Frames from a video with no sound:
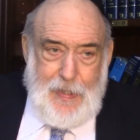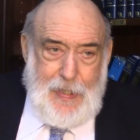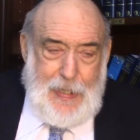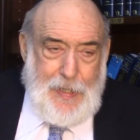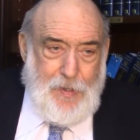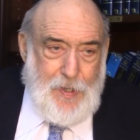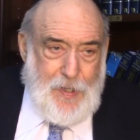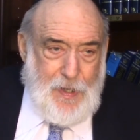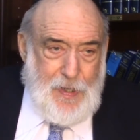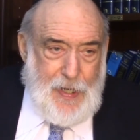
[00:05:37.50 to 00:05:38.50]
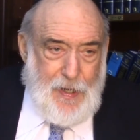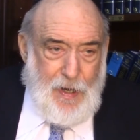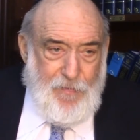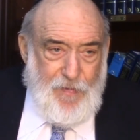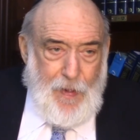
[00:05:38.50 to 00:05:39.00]
interestingly
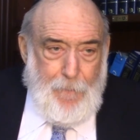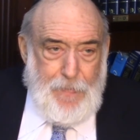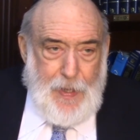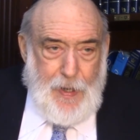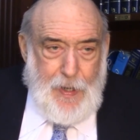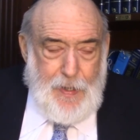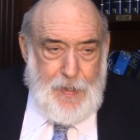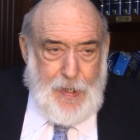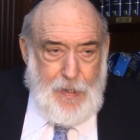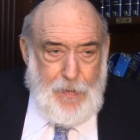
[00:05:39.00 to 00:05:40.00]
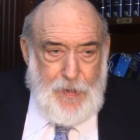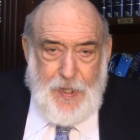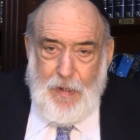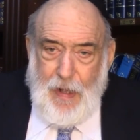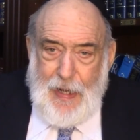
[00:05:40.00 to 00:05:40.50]
enough, it was
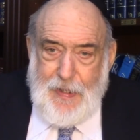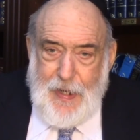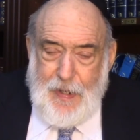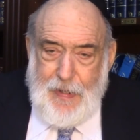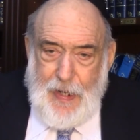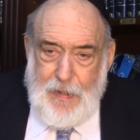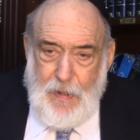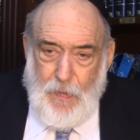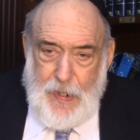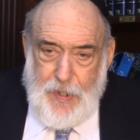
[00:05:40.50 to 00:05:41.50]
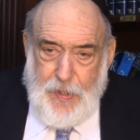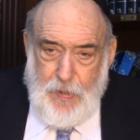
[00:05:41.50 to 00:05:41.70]
classic that when